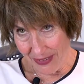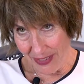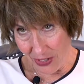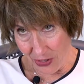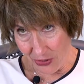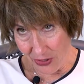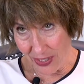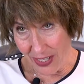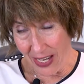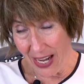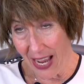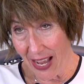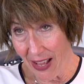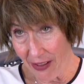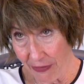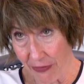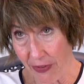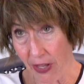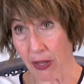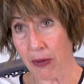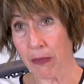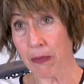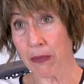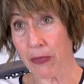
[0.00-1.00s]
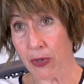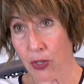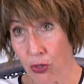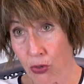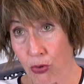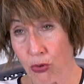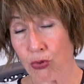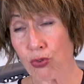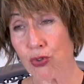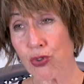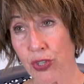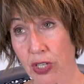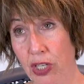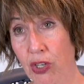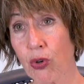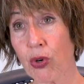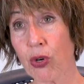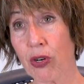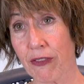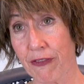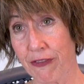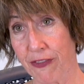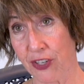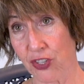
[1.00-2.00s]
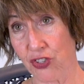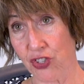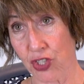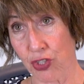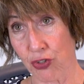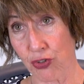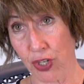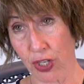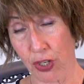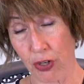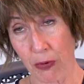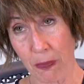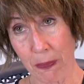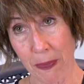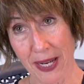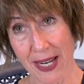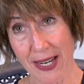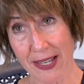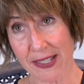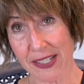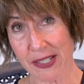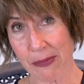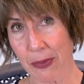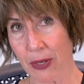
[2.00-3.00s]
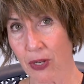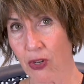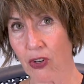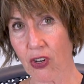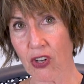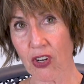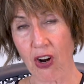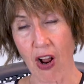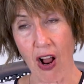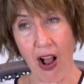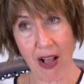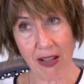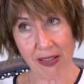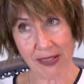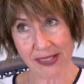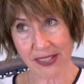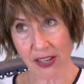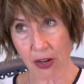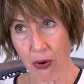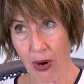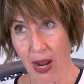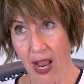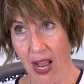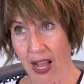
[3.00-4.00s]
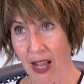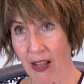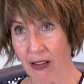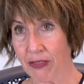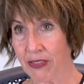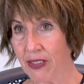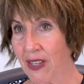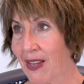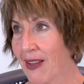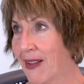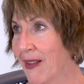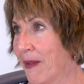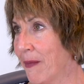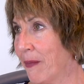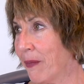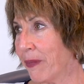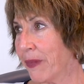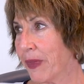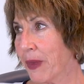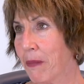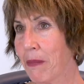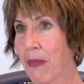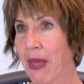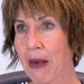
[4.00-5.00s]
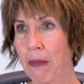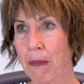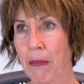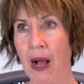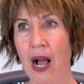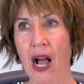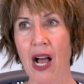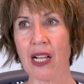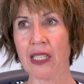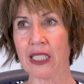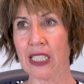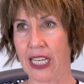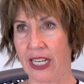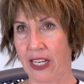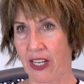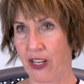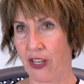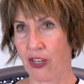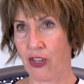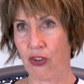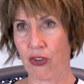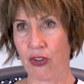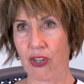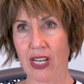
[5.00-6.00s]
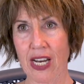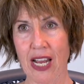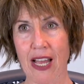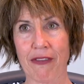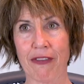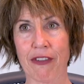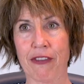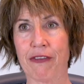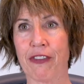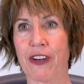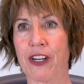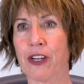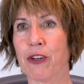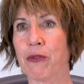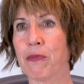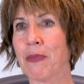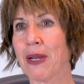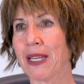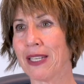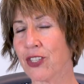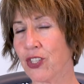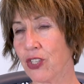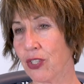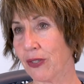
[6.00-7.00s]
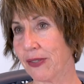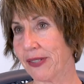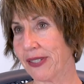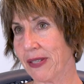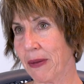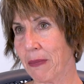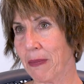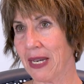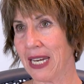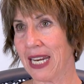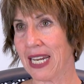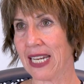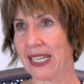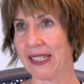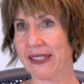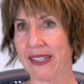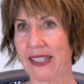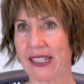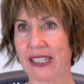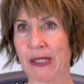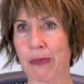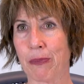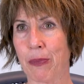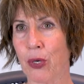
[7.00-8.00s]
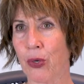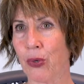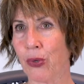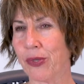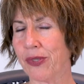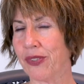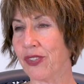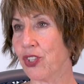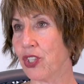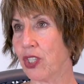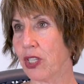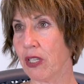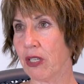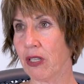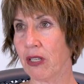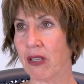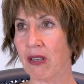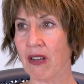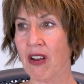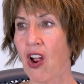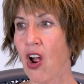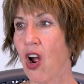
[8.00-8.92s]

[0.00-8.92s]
you could have immune trigger or infection triggered PANS, but you could also have metabolic. You could have environmental. Somebody gets exposed to